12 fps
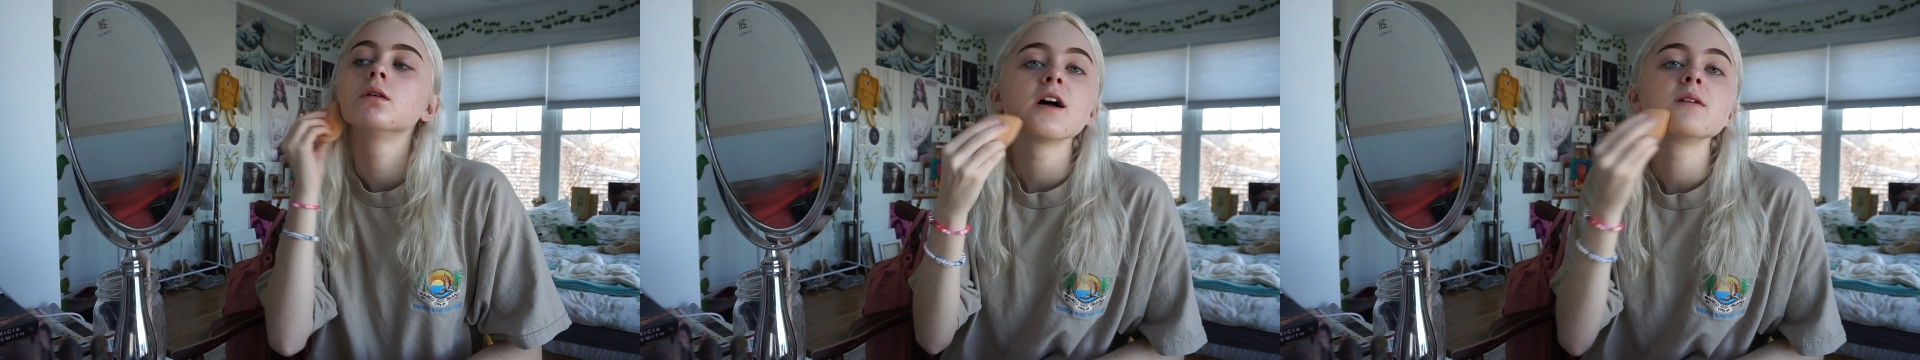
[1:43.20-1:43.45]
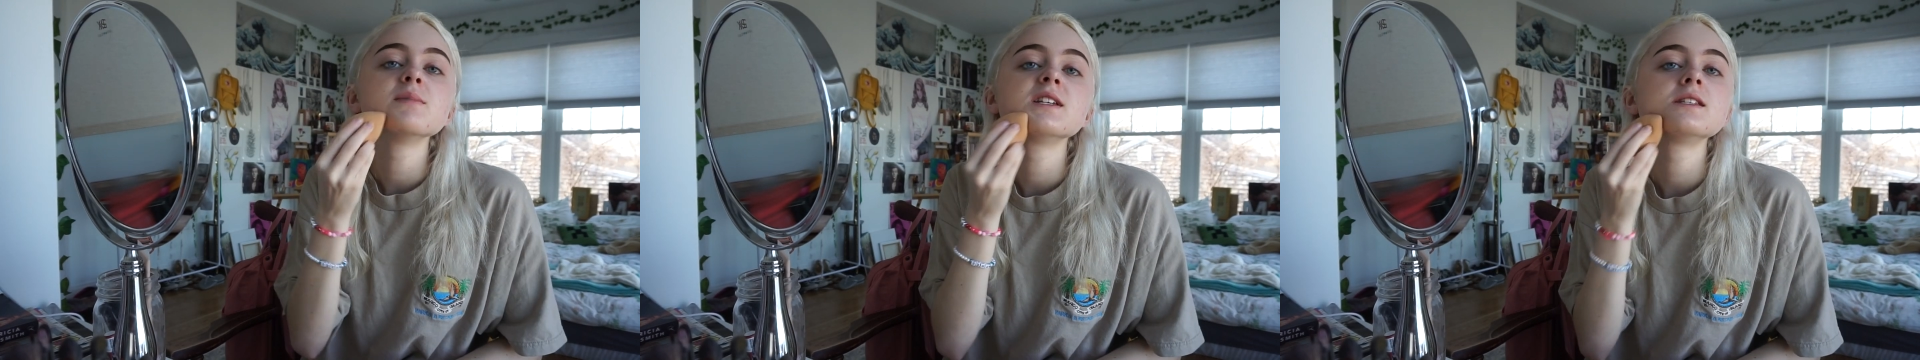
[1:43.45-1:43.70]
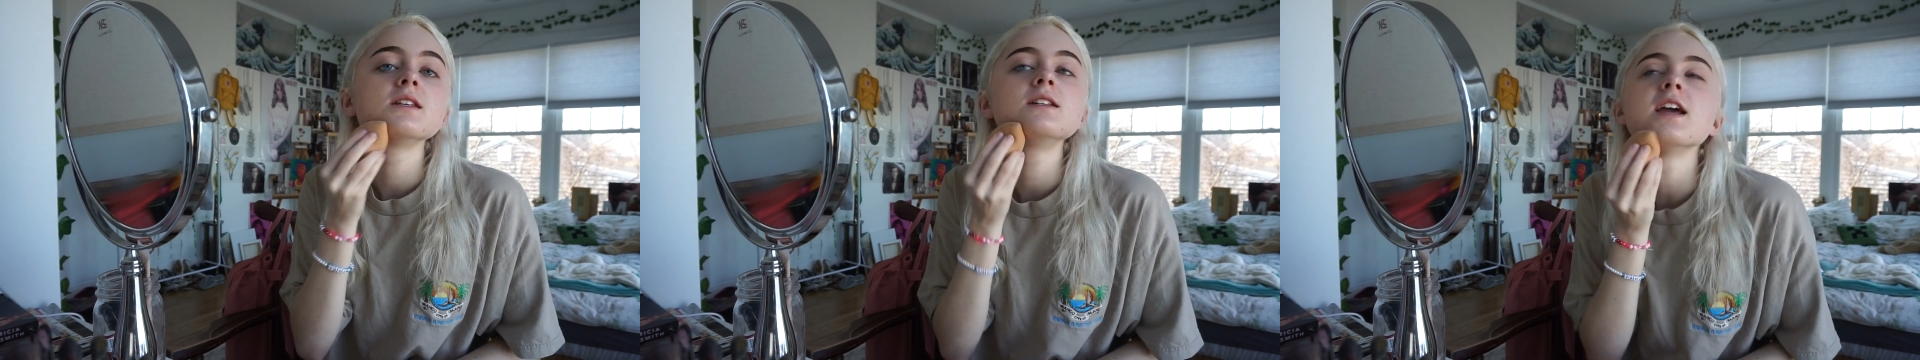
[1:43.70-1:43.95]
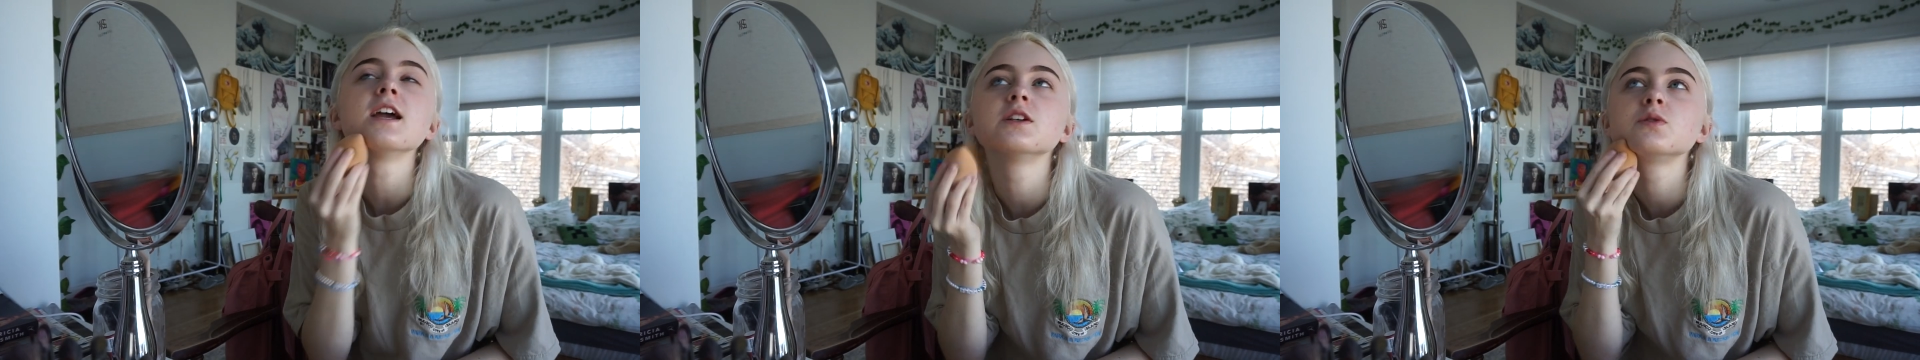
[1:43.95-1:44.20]
I miss the
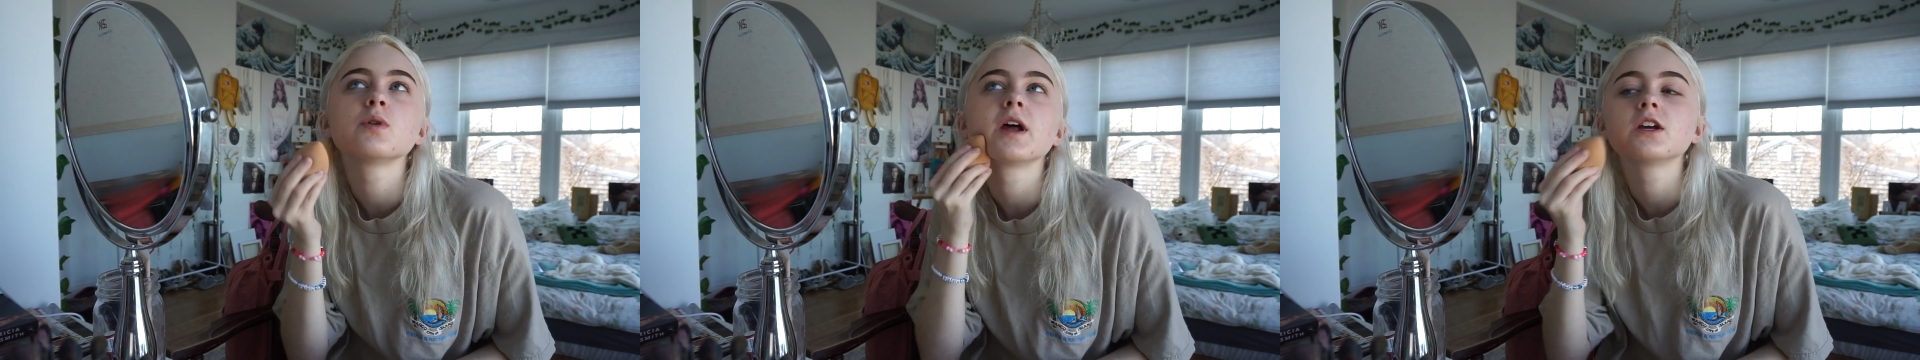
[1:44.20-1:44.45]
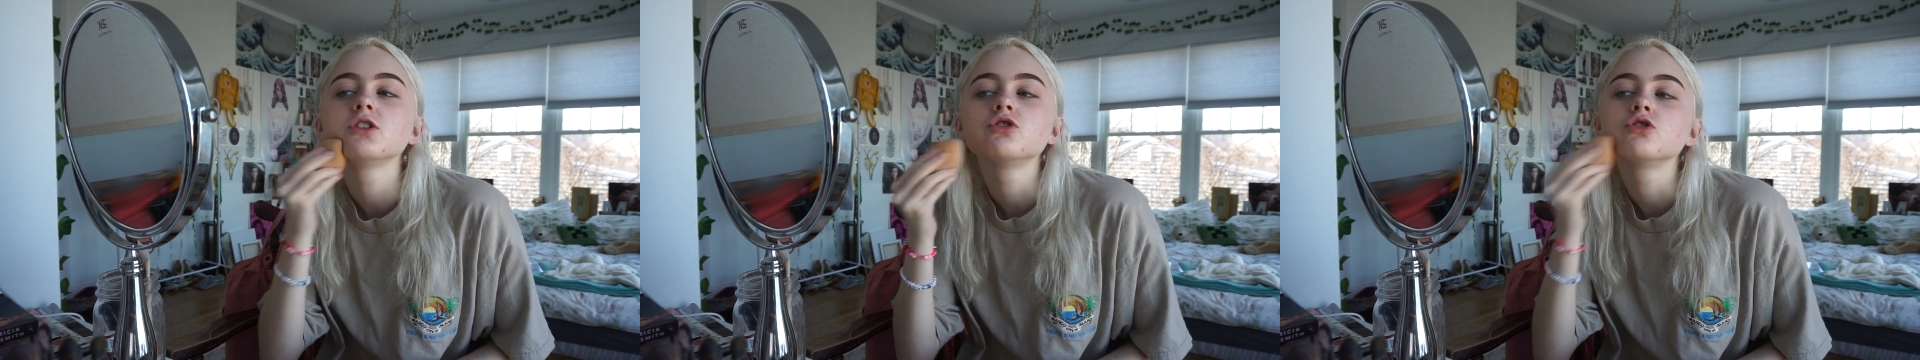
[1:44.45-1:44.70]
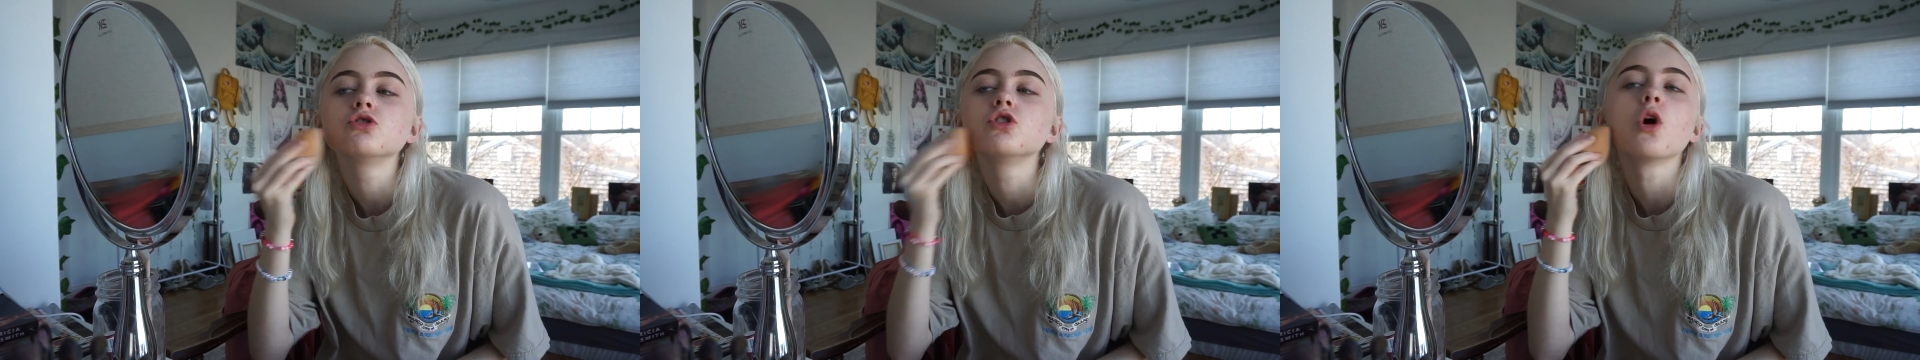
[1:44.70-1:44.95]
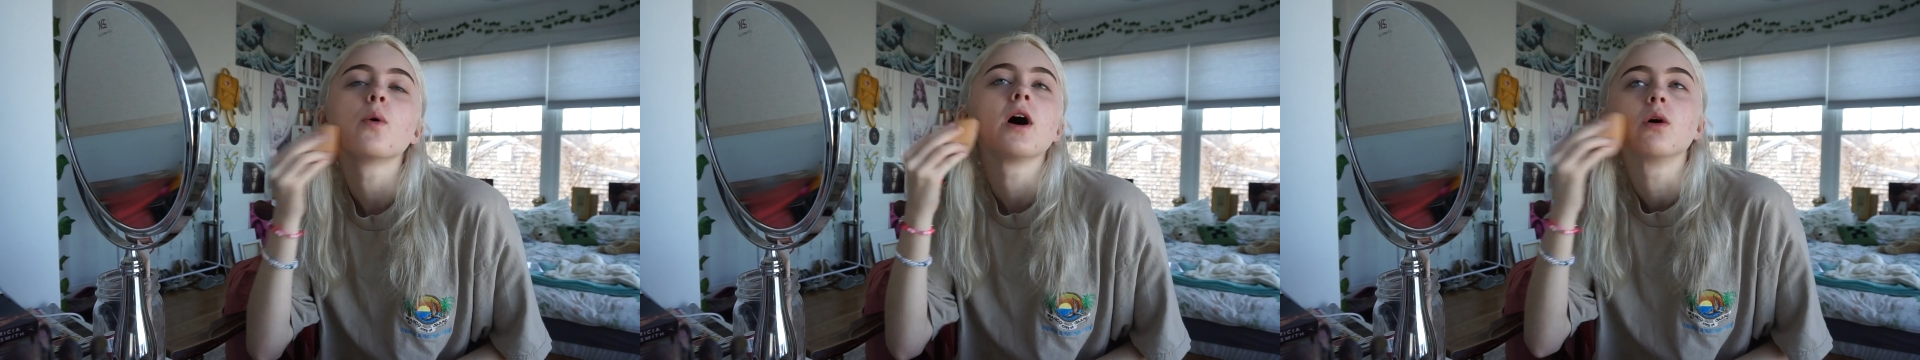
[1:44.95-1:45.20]
days when I could just
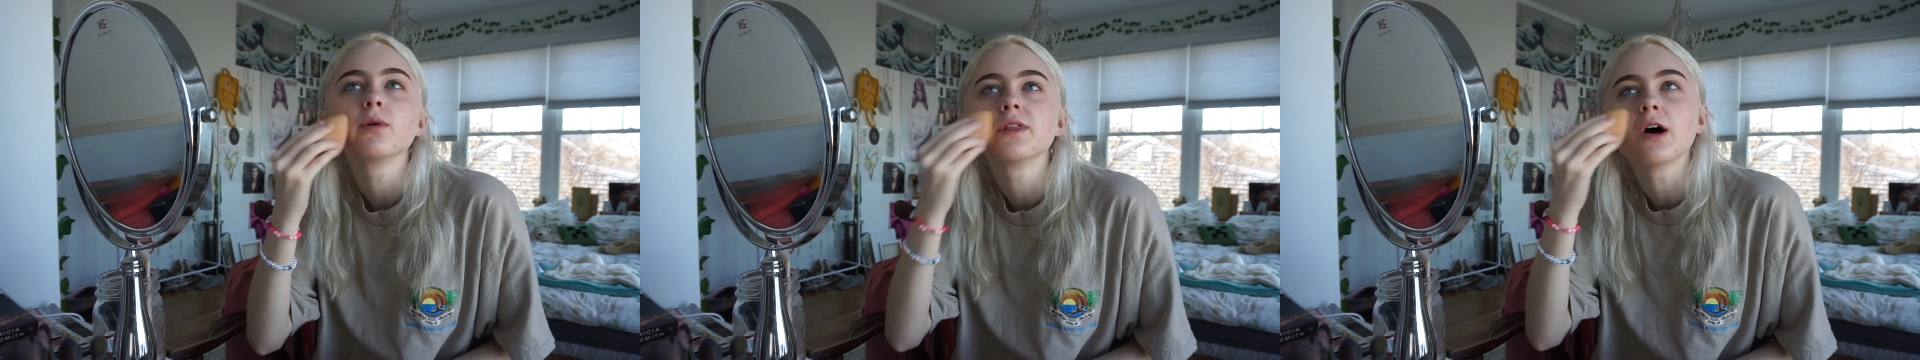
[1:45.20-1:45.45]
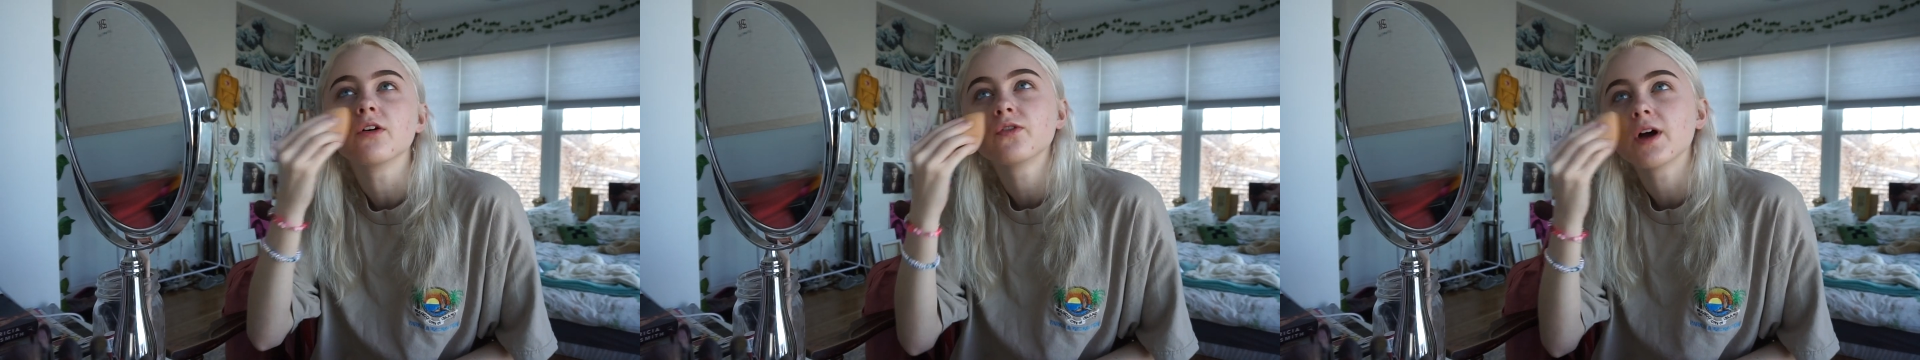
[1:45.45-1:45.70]
go out without